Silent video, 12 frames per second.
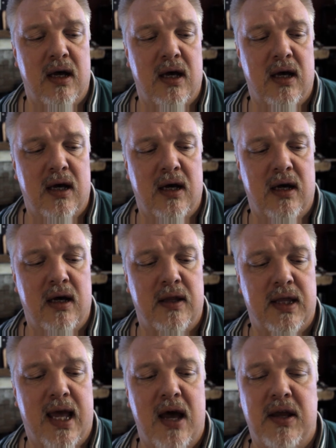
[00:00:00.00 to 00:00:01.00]
Uh,
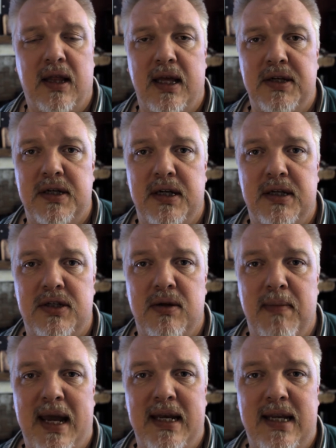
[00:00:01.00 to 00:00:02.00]
the calculation is to
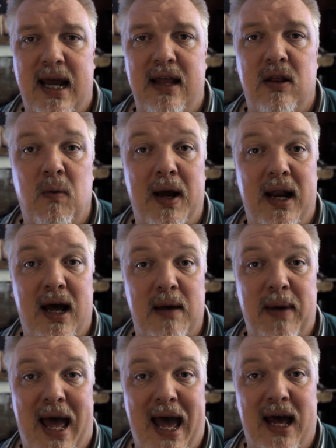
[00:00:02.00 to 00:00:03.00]
maintain the weight I'm
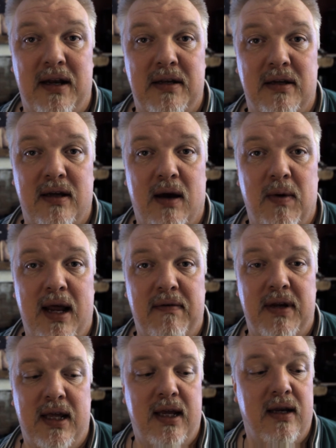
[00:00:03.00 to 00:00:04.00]
at, I would have
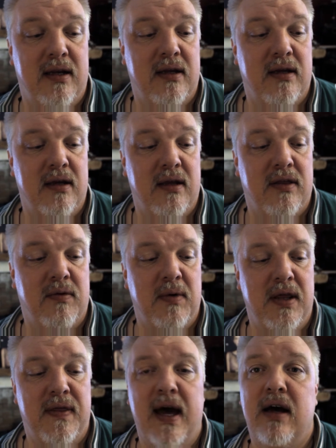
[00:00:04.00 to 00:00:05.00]
to eat
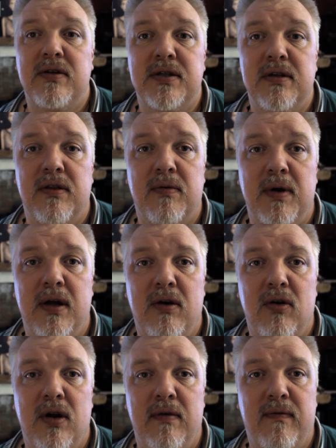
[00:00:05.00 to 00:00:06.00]

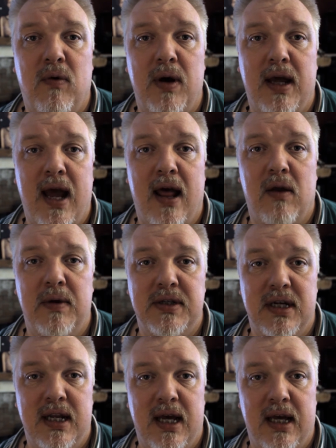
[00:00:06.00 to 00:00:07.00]
3,340 calories a
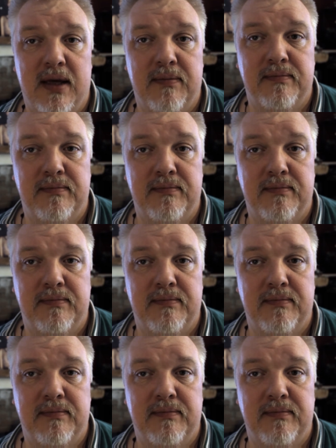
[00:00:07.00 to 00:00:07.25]
day.